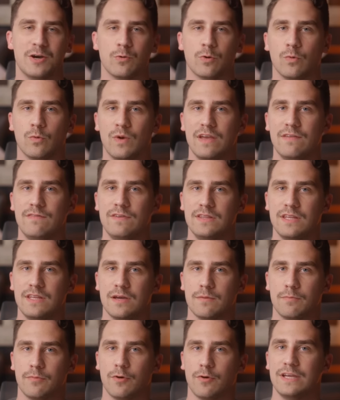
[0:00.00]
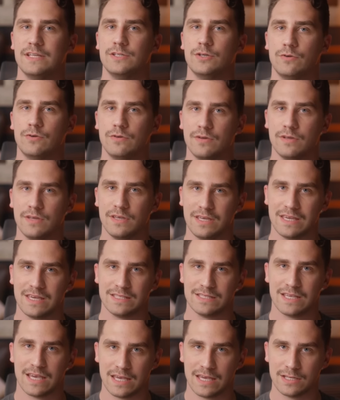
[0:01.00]
We're waiving the appraisal
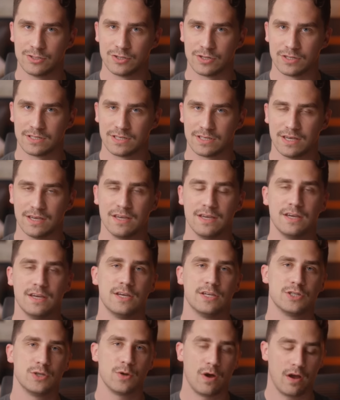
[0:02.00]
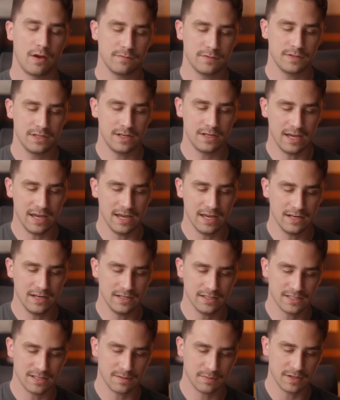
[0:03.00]
contingency. So often
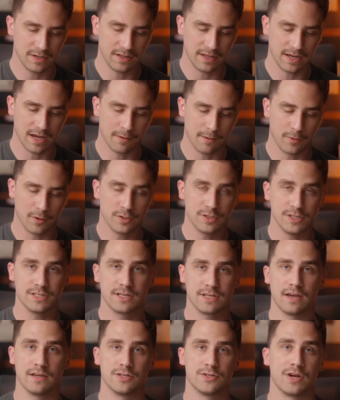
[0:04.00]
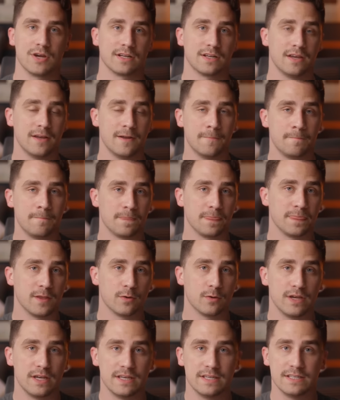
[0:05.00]
in something like a purchase contract,
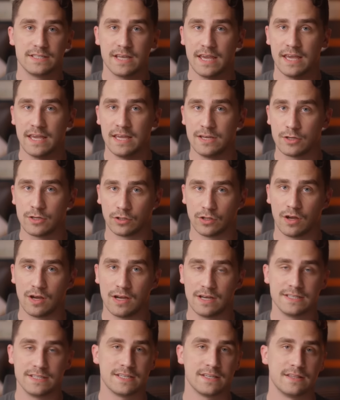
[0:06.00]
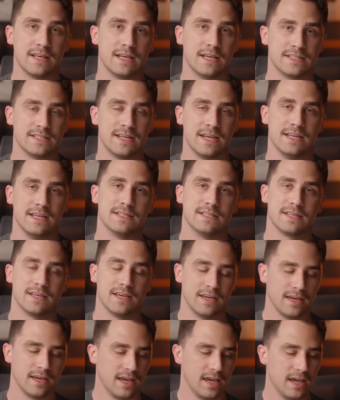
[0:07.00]
there is a clause that states
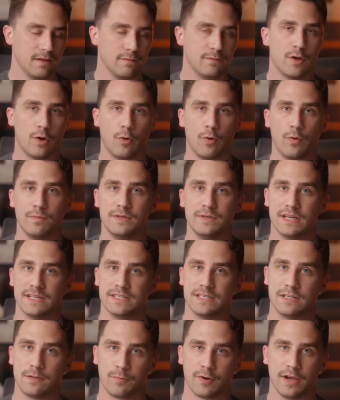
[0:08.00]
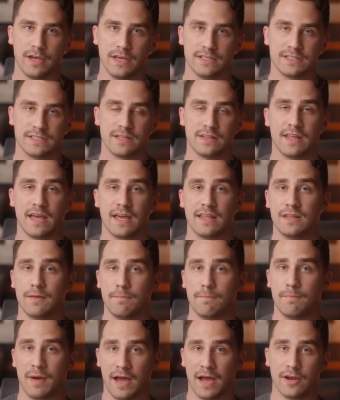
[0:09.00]
if the home doesn't appraise that the
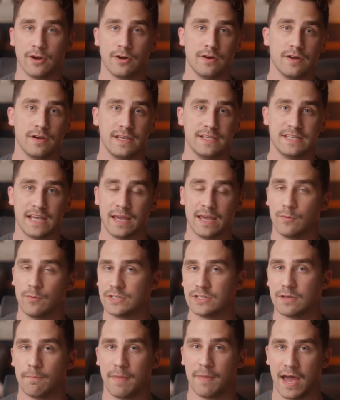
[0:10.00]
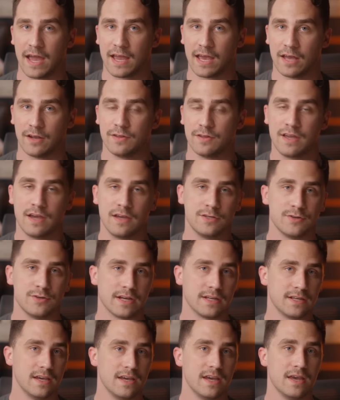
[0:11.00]
buyer is able to back out of the
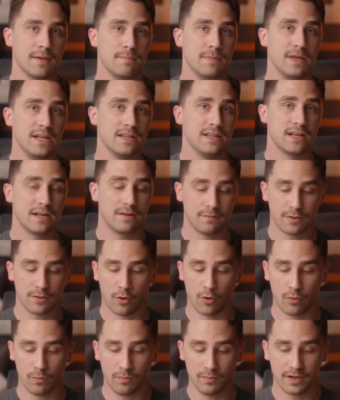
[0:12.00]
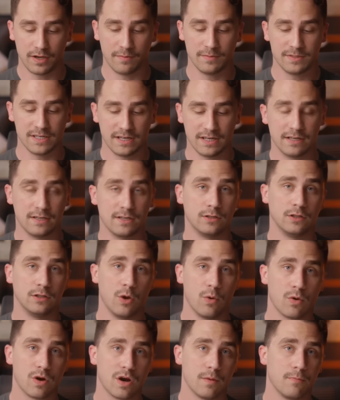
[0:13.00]
contract, meaning that if the home comes in at a
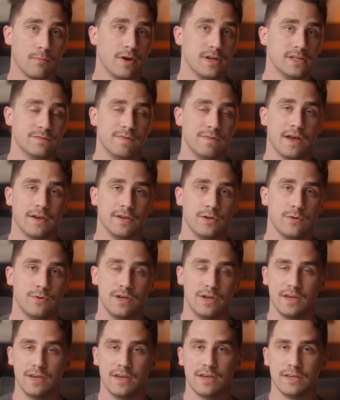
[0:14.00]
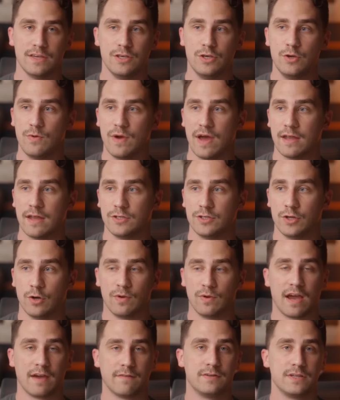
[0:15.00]
lower appraised value, you
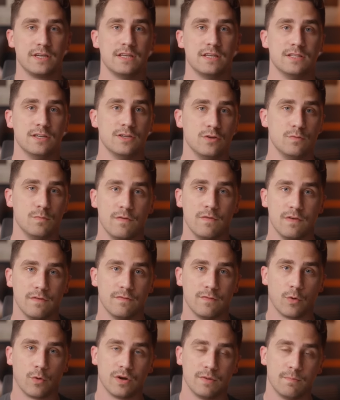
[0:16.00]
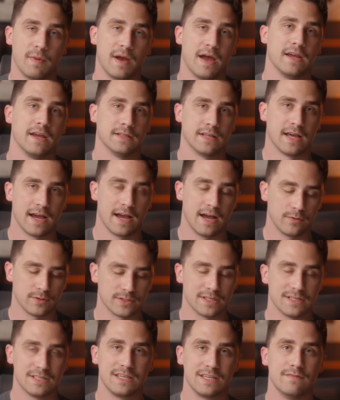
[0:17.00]
don't have to continue moving forward buying the
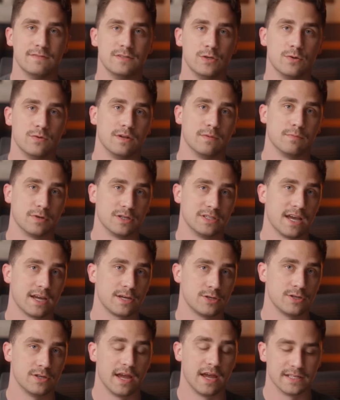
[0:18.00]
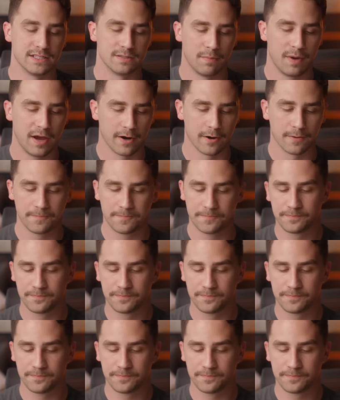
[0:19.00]
house. This gives you protection as a buyer